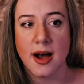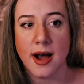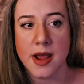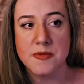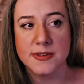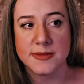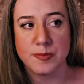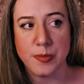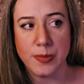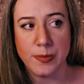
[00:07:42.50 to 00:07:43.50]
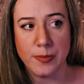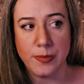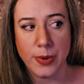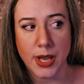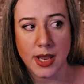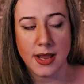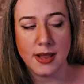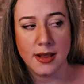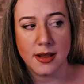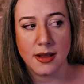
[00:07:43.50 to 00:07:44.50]
I was
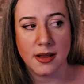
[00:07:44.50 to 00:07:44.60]
being